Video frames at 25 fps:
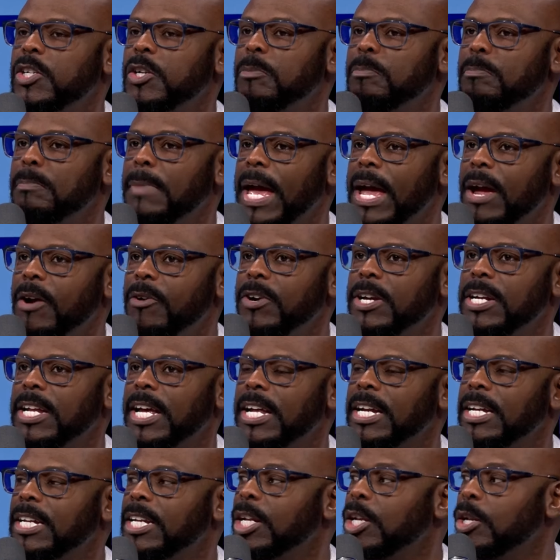married
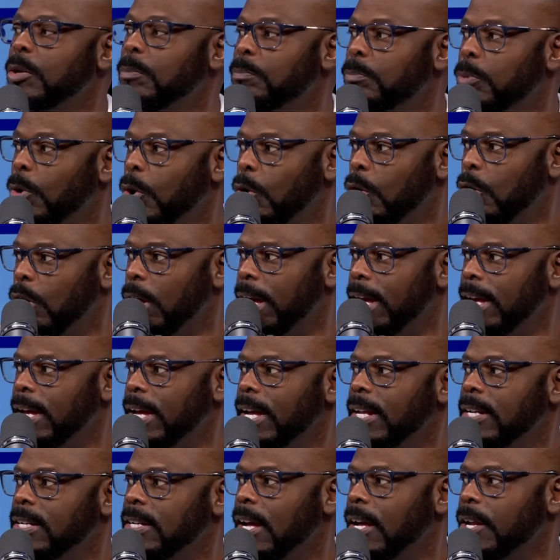a little boy
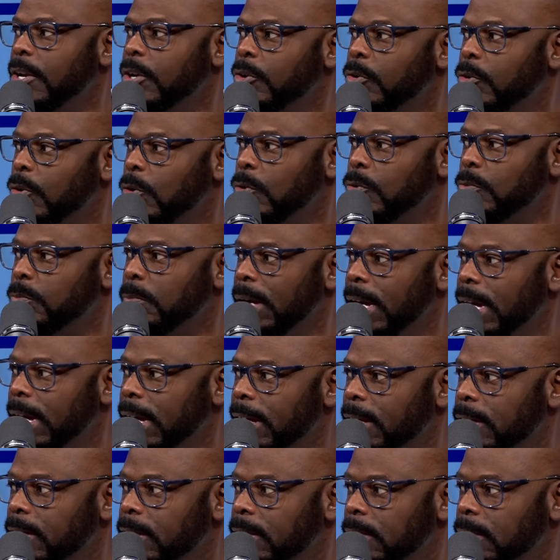and mm. not a grown
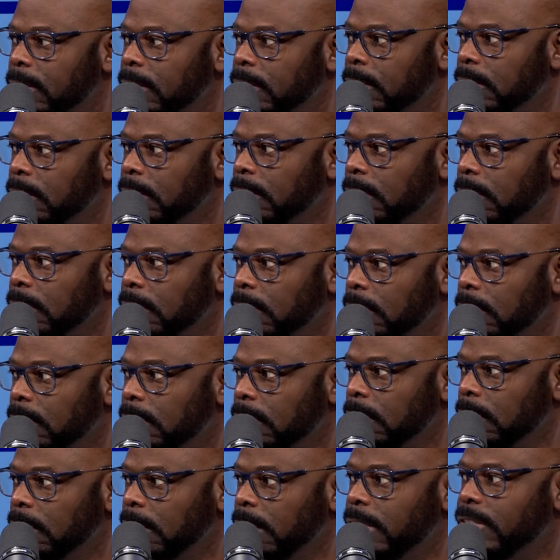man. Yes.
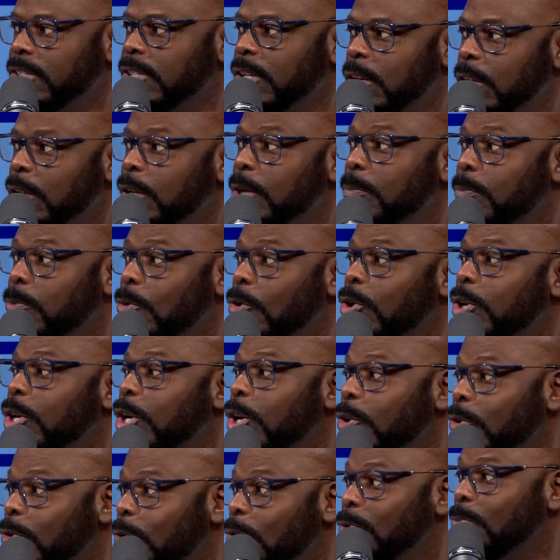He's a little boy in a
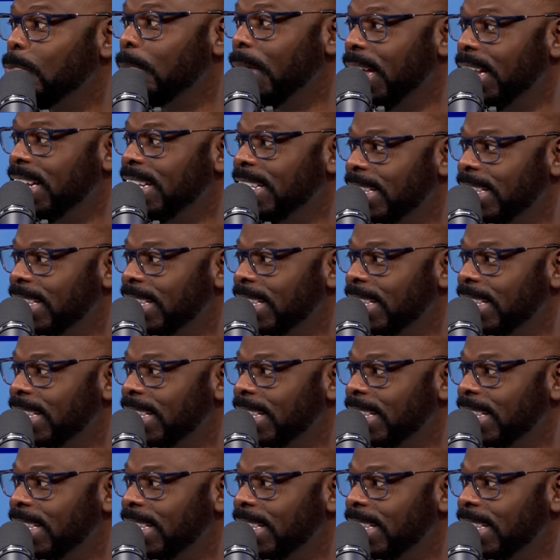grown man's